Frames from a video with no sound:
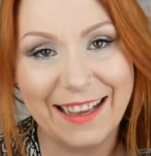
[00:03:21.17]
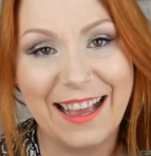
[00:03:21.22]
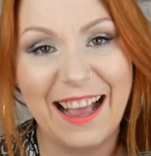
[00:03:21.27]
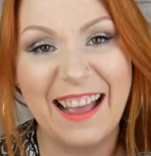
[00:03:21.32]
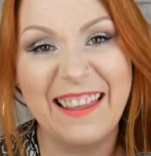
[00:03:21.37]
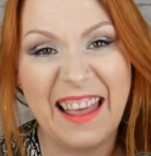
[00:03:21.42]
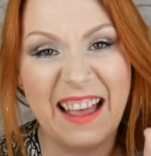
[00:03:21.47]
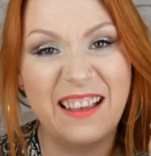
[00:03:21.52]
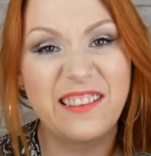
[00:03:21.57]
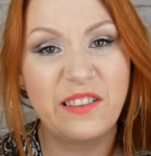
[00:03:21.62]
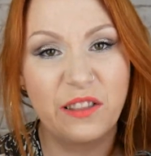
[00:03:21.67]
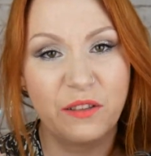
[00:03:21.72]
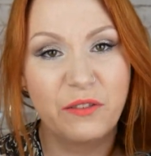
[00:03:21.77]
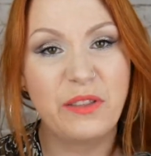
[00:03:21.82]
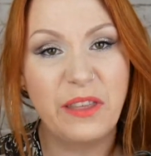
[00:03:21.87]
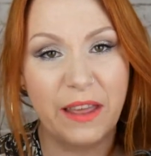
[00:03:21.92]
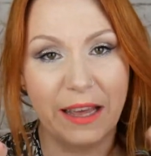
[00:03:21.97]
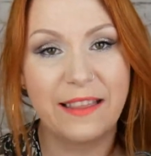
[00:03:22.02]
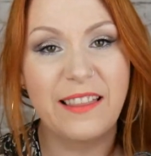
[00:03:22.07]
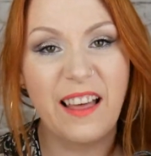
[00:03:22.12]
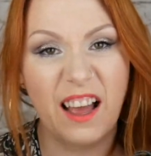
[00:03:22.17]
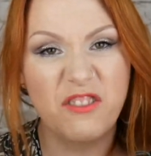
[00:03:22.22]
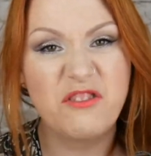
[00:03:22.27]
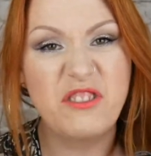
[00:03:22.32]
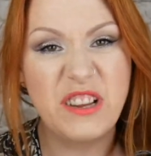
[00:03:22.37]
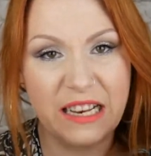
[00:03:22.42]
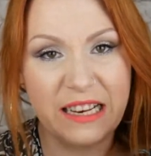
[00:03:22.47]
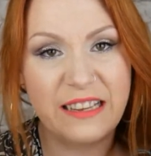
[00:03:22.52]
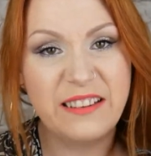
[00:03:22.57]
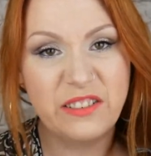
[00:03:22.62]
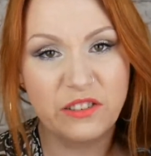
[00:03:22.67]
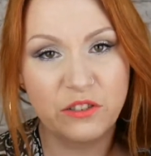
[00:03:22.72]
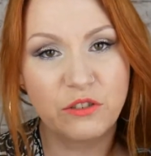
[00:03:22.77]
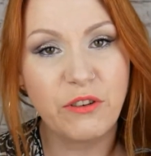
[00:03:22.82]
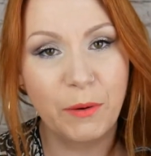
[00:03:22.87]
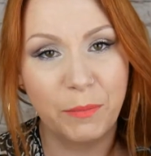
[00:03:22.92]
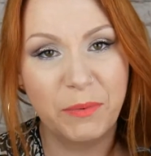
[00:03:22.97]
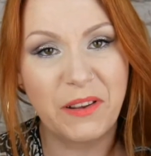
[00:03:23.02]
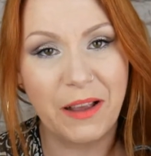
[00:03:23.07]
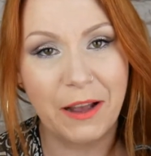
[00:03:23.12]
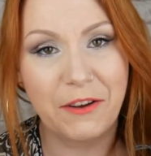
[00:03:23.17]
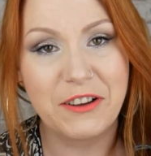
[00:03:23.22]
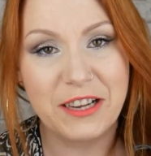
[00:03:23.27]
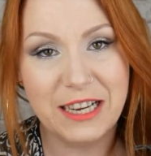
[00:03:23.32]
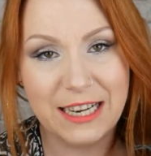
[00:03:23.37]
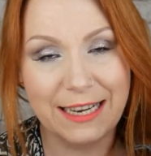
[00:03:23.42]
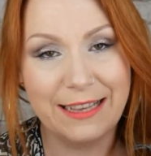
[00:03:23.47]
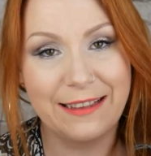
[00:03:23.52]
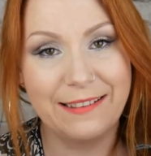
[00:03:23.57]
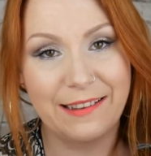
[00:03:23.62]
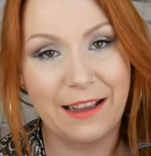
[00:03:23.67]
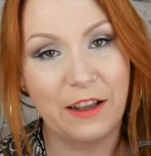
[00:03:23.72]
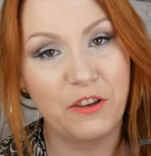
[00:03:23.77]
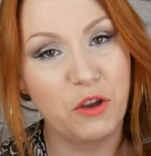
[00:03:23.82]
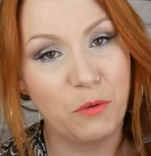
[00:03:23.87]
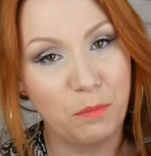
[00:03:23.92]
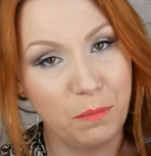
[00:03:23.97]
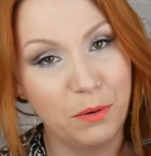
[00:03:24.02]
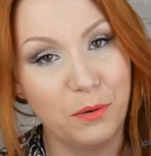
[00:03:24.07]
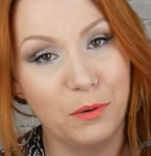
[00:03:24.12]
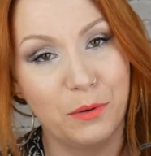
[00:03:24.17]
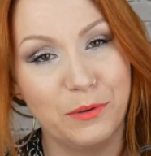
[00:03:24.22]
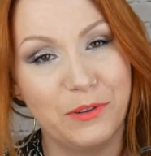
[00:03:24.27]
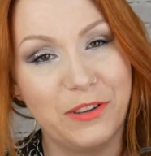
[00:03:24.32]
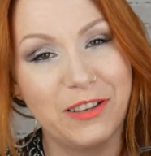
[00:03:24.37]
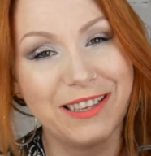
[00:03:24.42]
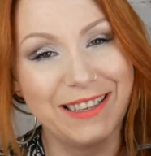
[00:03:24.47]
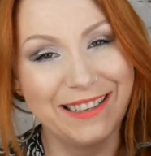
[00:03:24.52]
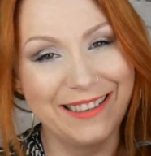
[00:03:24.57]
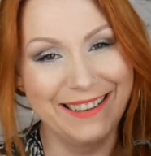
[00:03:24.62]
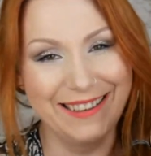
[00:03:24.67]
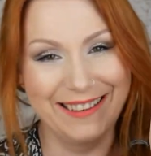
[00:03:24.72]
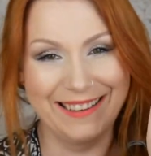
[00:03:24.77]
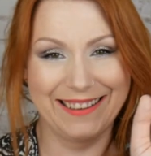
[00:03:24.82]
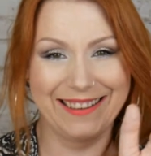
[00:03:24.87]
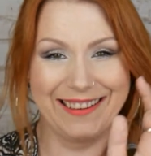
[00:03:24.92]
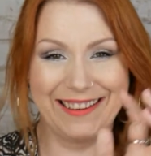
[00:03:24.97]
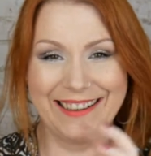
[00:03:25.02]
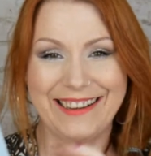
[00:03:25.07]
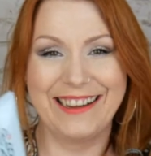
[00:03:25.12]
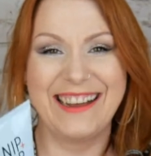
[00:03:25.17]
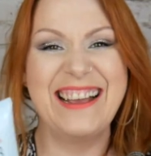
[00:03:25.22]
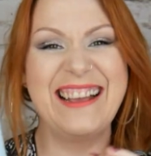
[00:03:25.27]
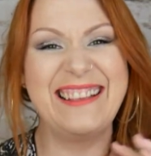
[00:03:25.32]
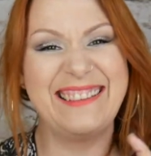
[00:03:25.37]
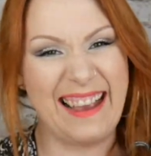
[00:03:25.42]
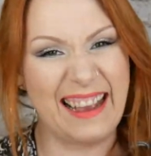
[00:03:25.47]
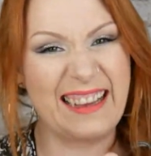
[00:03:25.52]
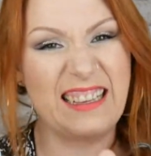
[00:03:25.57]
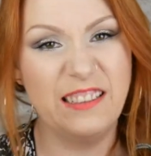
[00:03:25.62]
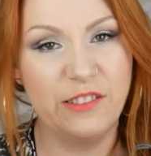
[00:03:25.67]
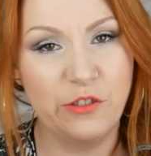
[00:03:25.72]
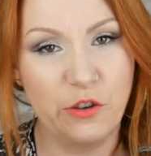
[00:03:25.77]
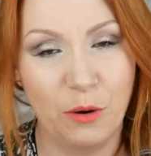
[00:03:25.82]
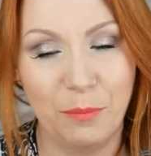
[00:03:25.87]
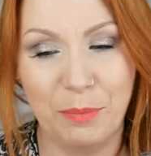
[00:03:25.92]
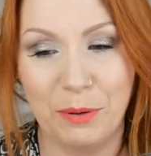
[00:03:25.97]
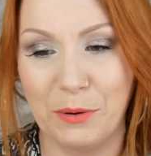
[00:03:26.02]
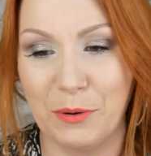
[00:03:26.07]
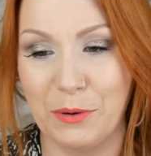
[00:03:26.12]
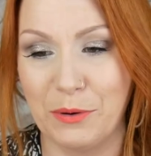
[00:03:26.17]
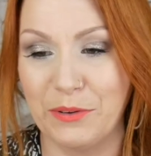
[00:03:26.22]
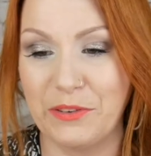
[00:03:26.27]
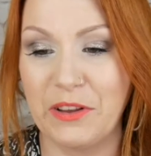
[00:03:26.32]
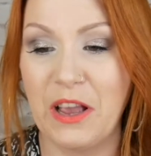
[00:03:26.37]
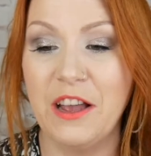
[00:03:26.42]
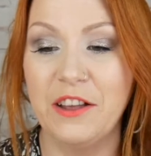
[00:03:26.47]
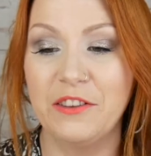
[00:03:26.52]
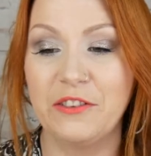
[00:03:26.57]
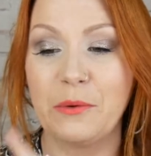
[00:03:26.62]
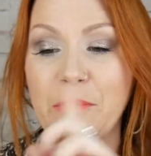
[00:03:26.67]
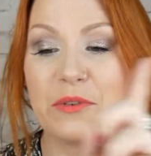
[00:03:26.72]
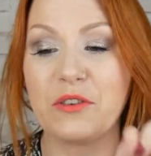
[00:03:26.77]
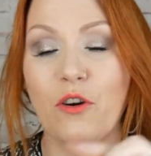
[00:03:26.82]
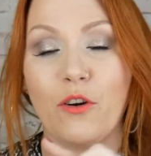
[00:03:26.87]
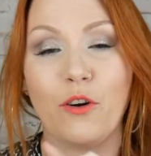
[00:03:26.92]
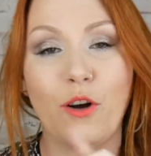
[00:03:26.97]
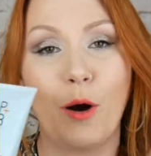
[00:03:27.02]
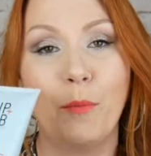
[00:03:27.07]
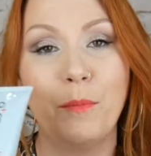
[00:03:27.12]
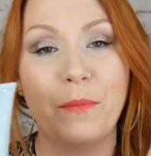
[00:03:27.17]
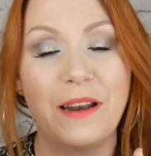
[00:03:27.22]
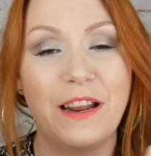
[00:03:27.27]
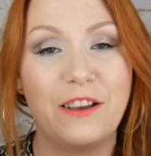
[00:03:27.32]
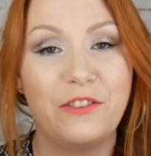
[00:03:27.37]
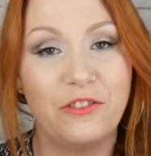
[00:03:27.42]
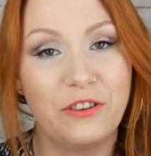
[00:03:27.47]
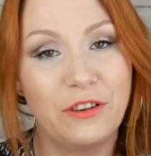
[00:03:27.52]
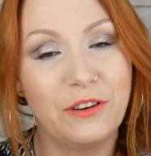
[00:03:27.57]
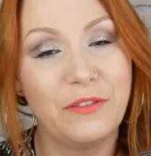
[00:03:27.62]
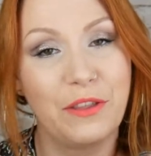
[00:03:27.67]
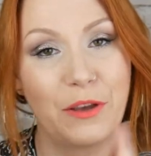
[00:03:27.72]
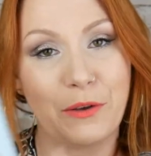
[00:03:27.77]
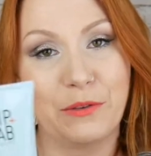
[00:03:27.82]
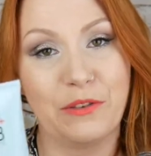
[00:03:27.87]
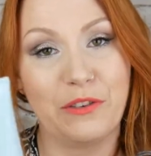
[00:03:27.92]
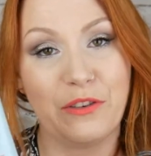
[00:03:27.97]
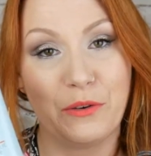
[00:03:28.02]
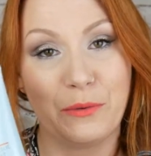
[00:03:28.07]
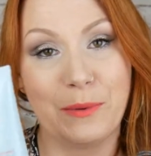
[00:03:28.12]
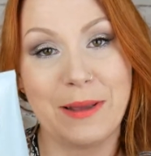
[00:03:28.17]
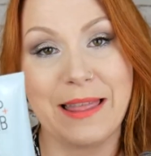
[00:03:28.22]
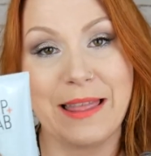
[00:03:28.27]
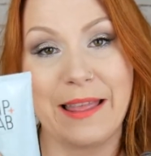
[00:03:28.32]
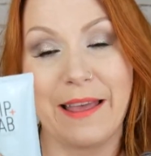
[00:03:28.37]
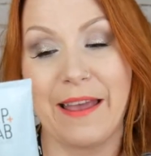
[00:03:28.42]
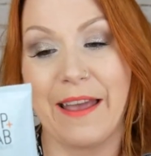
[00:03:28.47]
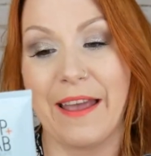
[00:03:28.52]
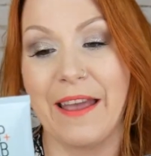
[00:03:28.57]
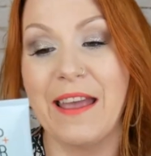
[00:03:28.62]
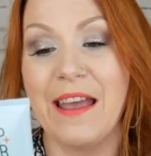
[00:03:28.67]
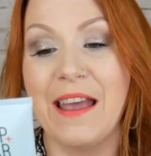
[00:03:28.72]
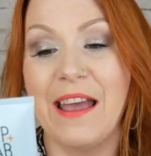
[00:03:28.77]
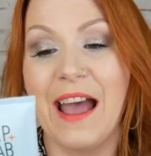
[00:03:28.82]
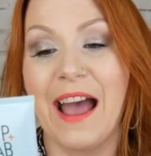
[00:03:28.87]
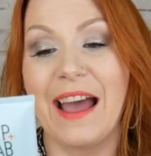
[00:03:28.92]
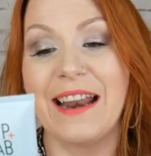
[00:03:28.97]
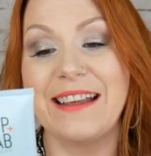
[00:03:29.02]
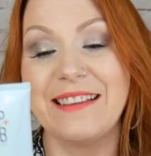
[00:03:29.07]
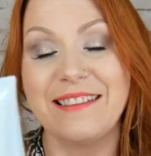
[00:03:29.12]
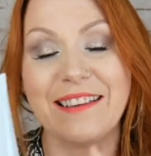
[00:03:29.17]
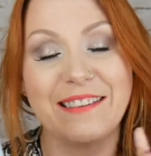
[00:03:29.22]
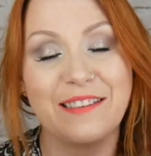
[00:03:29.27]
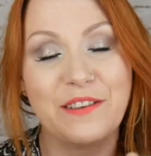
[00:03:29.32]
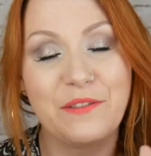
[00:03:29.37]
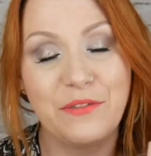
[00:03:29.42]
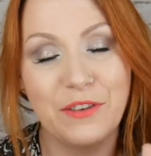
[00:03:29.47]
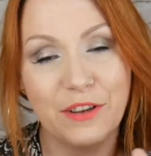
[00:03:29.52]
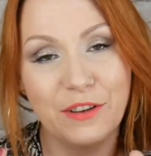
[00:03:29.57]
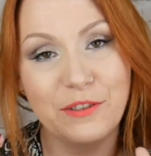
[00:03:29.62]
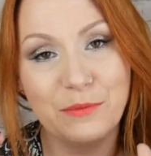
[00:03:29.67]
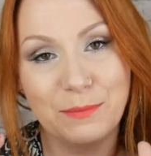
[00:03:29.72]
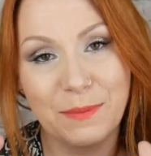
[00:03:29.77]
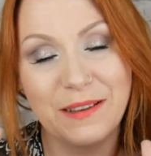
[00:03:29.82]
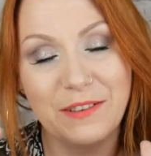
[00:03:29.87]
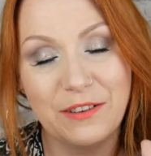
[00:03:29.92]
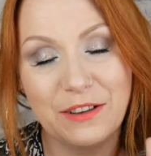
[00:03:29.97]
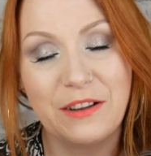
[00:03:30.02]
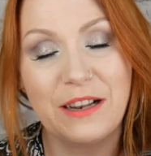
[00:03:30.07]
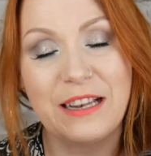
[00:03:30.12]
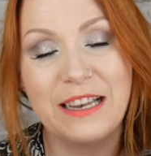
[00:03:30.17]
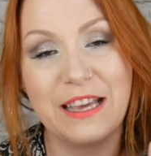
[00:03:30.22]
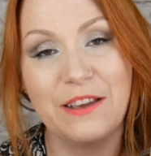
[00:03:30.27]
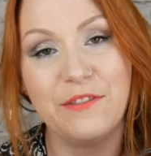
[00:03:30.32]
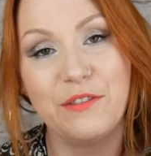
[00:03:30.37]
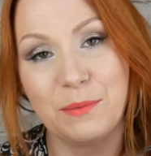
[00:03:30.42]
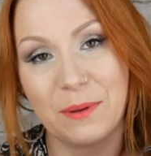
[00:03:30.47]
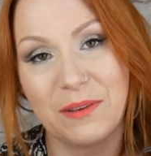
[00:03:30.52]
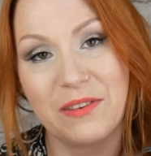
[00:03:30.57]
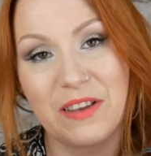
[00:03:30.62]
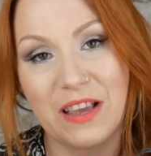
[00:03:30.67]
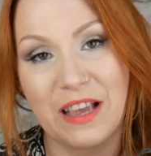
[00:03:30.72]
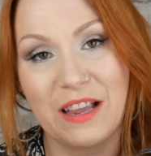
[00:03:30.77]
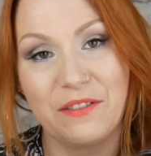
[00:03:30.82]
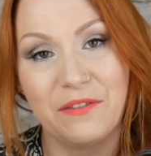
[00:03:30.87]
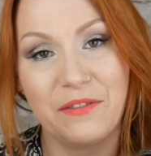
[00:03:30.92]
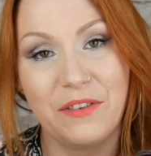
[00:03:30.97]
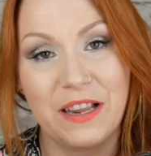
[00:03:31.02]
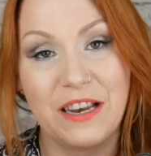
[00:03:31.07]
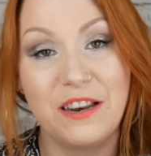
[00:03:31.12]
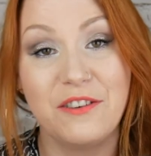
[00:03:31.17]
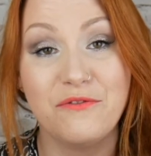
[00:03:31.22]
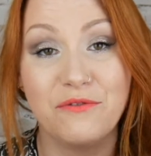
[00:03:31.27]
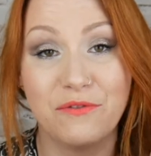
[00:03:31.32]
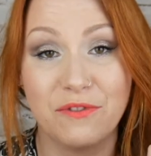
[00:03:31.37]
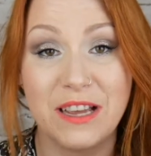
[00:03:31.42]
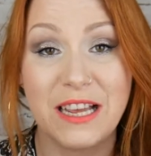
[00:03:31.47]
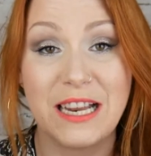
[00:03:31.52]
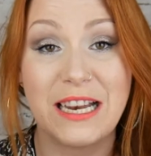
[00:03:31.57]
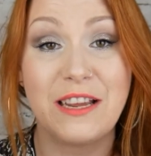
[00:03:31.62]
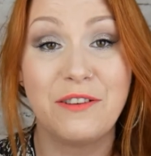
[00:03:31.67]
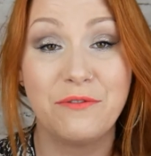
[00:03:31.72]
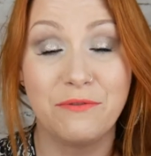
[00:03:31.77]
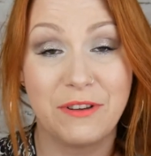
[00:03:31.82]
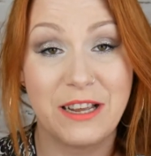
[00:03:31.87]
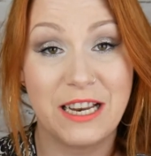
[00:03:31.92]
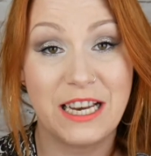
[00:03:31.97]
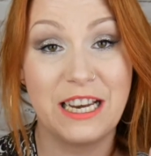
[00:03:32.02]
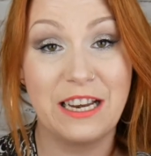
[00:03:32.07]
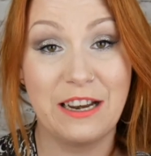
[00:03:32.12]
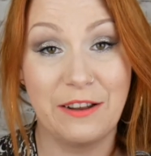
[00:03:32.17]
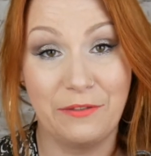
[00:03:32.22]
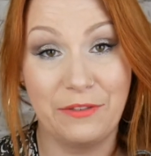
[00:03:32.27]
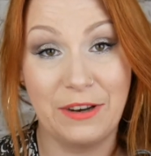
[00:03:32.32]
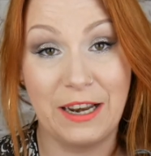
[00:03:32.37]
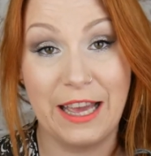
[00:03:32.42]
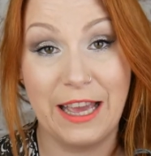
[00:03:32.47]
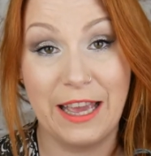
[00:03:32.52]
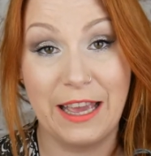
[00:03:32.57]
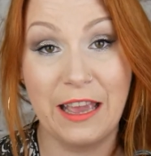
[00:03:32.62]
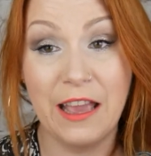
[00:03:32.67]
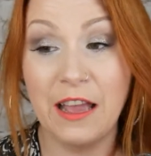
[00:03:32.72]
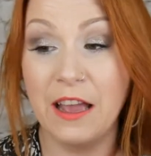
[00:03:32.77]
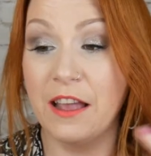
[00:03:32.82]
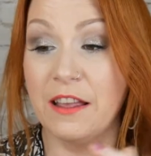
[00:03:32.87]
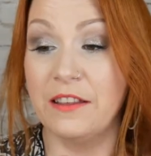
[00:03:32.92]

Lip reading: and that's the thing that really scrubs out and cleans out your pores, tackles your pores. So it's got a combination of those two in there, and it does, it leaves my skin feeling really, really lovely.